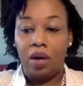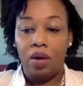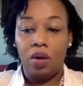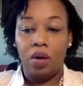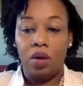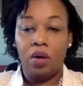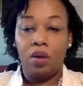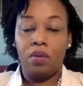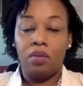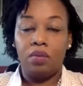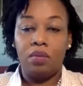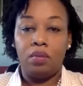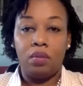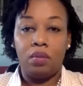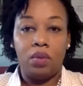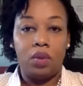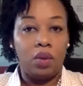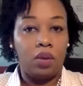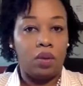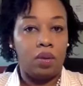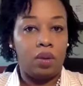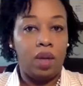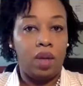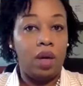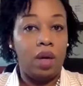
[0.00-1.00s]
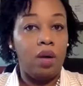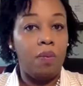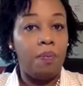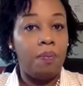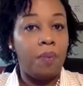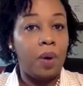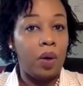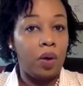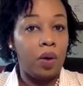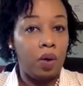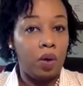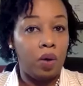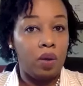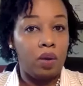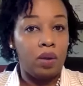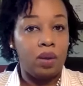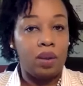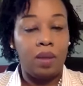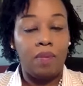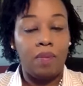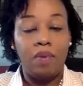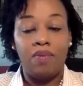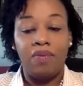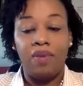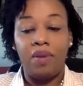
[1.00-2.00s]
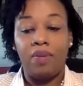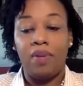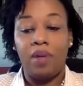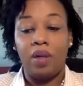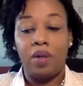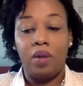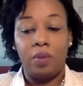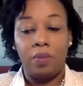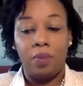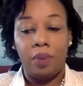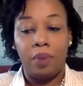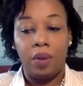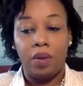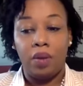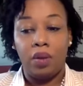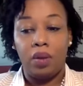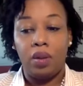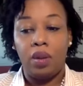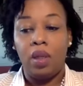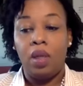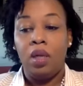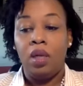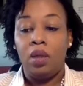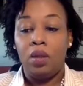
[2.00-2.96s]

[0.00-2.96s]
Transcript: not paroled. Some of them are not paroled.